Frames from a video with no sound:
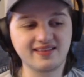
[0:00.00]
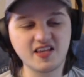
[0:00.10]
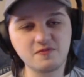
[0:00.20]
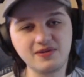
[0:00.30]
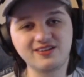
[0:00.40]
and
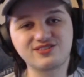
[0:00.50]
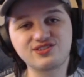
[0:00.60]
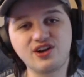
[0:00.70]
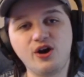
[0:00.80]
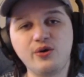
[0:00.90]
that's because
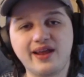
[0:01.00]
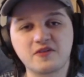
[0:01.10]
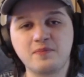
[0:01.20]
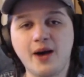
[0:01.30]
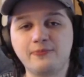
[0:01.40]
Toad
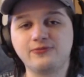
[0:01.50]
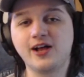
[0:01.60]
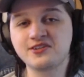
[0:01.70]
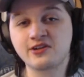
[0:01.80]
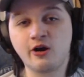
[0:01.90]
has Pop
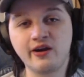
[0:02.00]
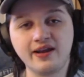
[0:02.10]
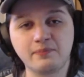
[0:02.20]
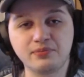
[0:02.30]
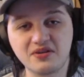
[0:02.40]
Fly Star
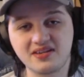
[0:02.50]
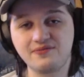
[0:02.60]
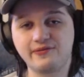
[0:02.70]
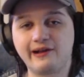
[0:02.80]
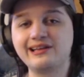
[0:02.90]
Hit plus a
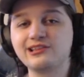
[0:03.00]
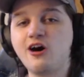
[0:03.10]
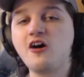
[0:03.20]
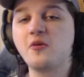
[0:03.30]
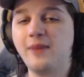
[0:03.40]
very
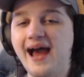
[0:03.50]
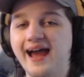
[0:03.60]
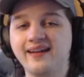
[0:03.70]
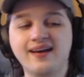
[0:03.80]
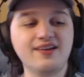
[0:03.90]
long
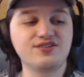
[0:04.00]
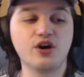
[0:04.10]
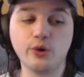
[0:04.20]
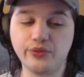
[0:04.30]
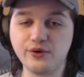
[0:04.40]
bat.
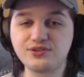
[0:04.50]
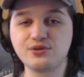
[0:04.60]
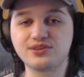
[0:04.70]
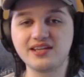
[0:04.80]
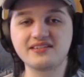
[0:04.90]
So those
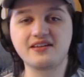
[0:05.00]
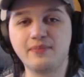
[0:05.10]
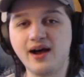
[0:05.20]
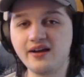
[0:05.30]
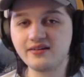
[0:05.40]
two things
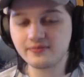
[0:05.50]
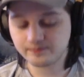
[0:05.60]
combined,